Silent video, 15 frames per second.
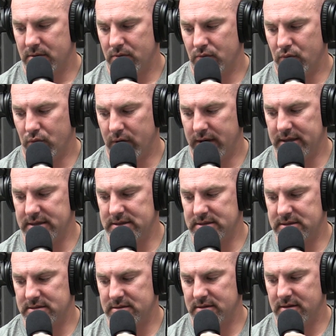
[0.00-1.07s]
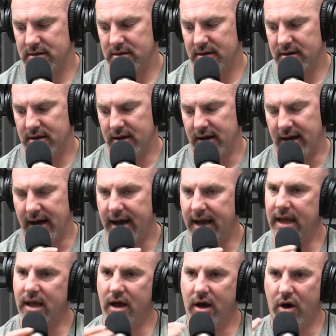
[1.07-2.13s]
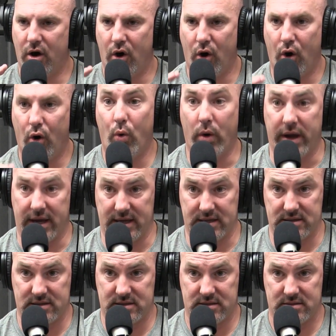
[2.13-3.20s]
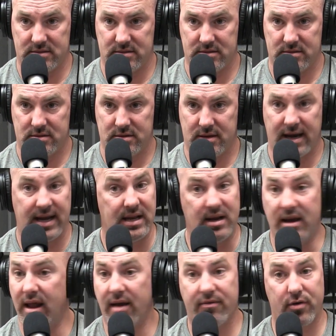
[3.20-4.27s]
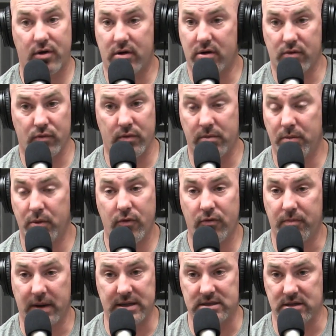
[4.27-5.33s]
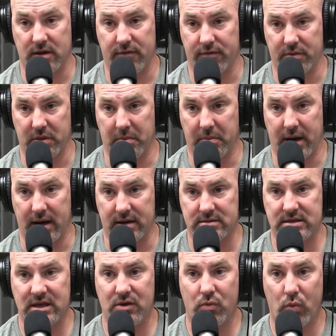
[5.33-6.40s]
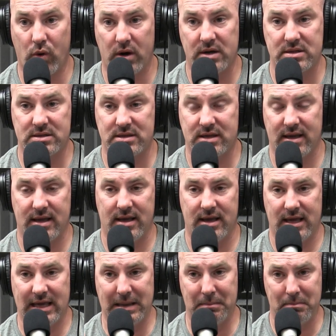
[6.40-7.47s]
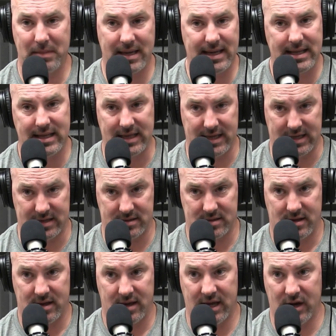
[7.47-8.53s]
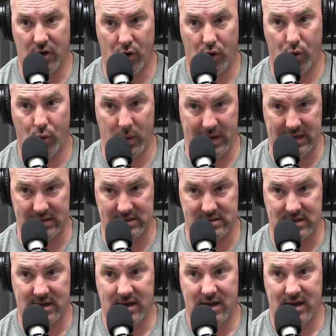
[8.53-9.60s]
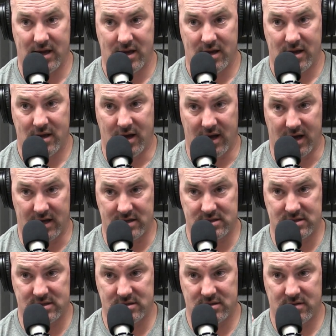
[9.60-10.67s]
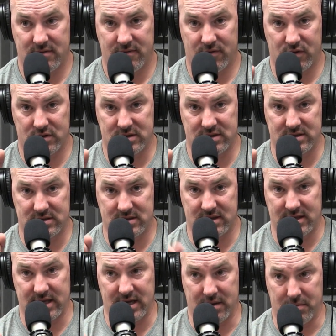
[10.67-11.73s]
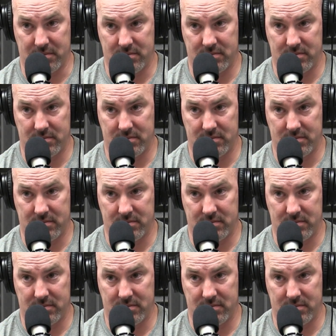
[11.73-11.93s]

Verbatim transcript: was I always, I never removed myself from the box. It was immediate and always us versus them.